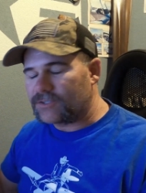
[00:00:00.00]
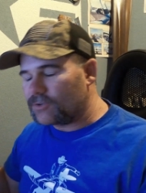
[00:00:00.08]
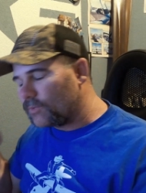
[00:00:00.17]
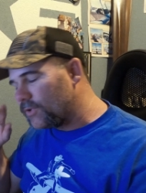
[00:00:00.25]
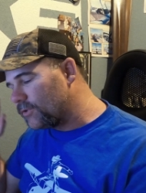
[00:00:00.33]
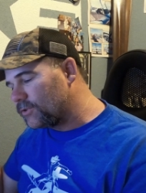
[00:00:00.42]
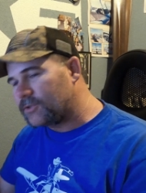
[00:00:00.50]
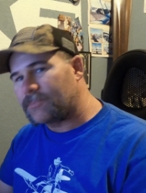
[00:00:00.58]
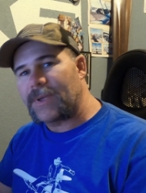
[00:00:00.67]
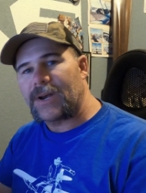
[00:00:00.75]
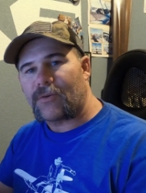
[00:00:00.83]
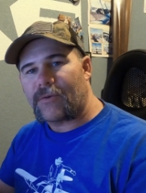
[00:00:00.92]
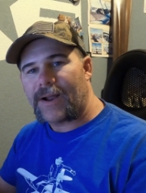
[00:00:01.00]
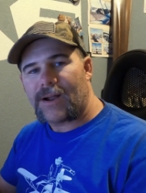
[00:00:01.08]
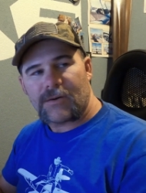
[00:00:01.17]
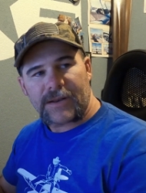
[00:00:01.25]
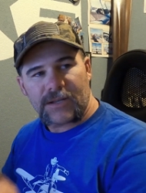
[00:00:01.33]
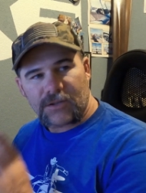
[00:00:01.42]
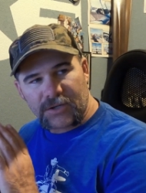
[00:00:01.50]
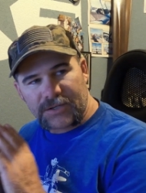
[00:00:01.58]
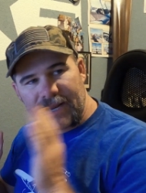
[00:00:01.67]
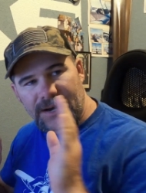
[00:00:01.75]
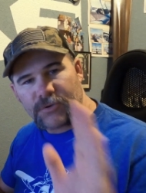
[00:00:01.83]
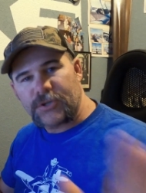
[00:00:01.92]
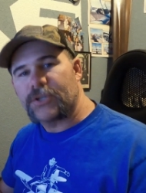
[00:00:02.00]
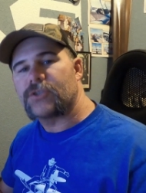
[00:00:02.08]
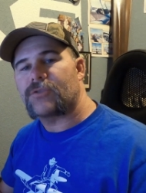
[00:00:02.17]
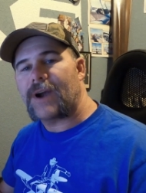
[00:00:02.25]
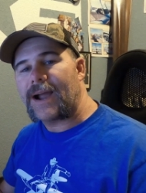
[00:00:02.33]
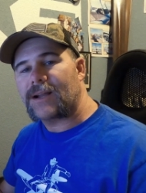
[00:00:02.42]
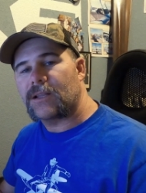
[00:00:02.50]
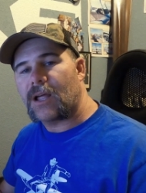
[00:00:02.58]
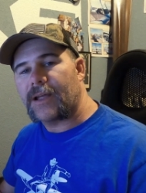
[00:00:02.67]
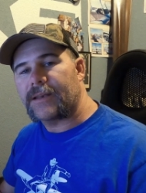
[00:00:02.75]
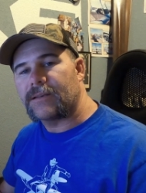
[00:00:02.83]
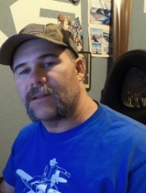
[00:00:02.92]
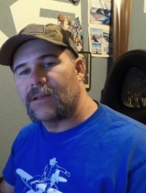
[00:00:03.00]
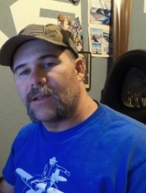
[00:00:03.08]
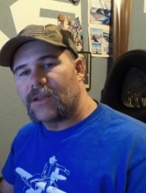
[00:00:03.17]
So when you spin around and look down your track line,